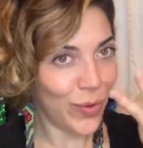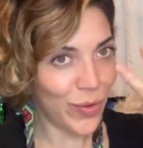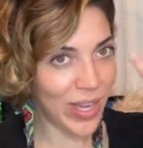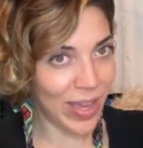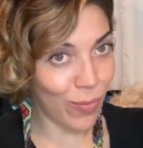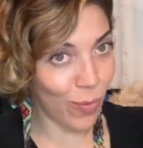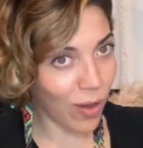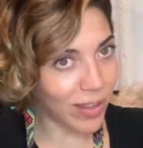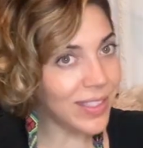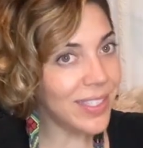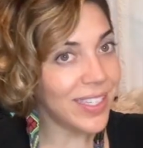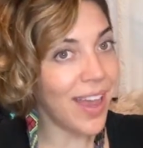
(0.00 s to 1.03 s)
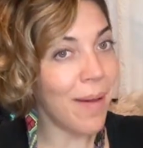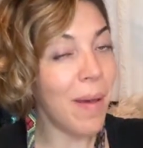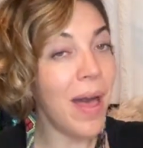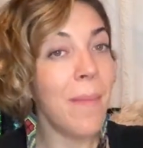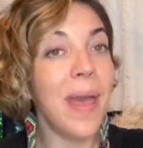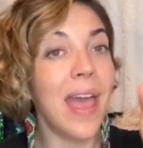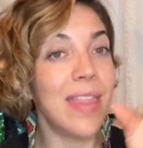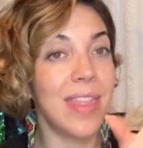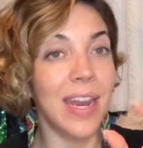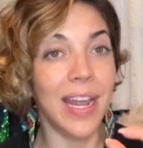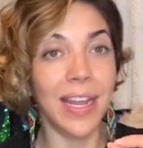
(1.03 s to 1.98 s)
It wants to come up, and
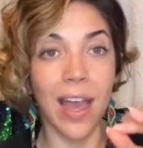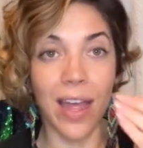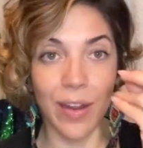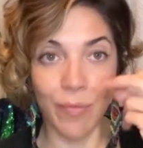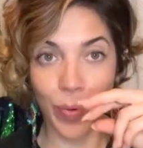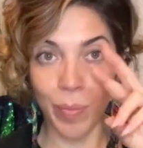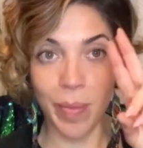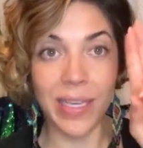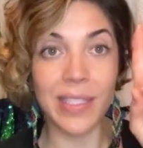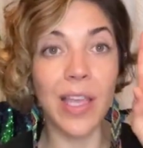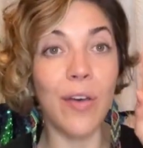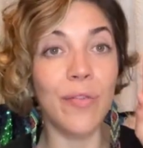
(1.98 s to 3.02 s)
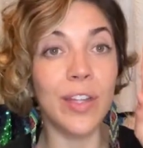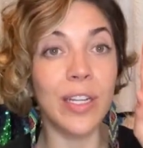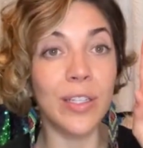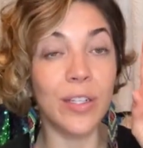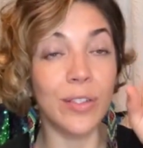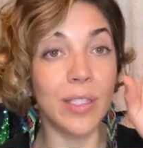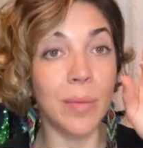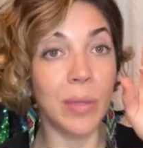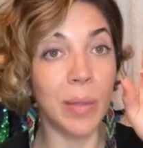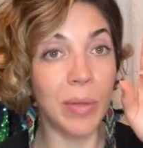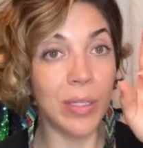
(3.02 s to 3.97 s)
then I kind of put myself in a little
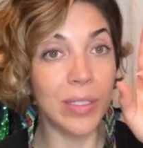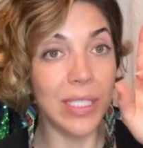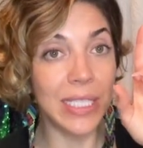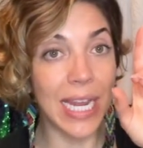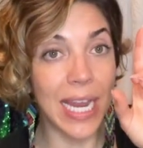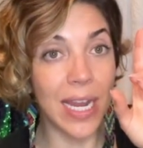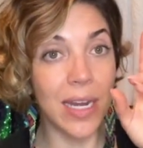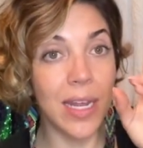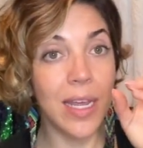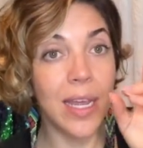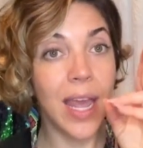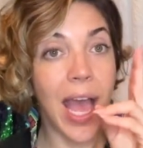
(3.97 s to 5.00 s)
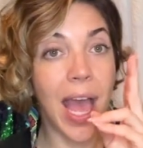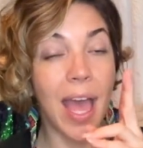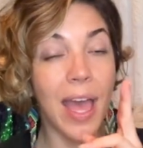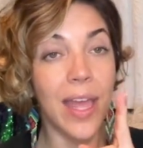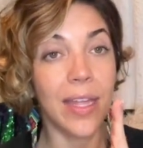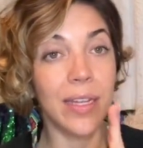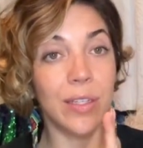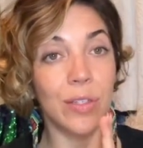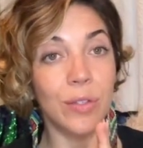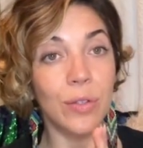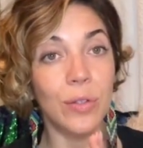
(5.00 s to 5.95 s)
subliminal state
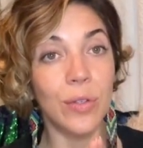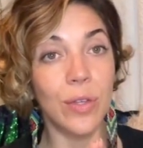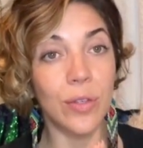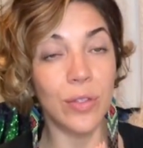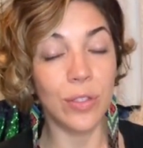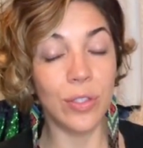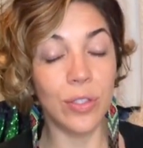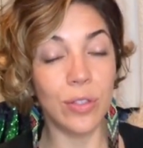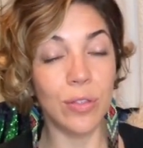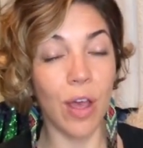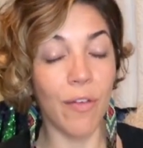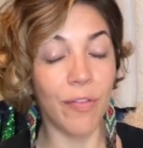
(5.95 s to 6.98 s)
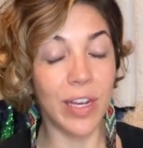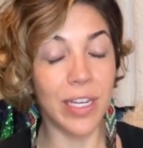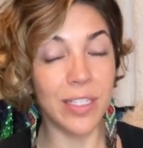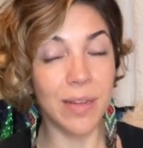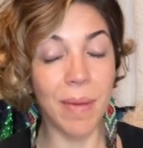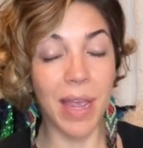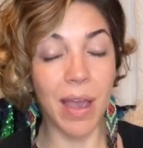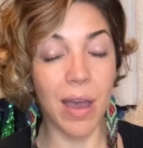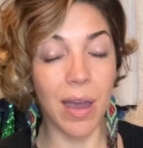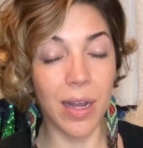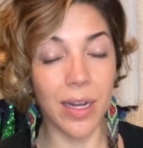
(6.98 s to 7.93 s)
and soften into my
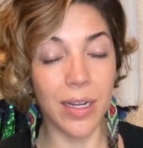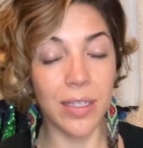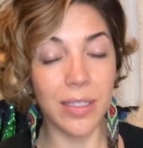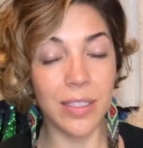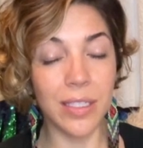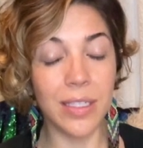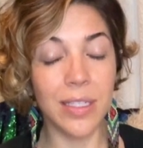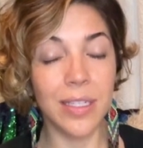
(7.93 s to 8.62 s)
heart,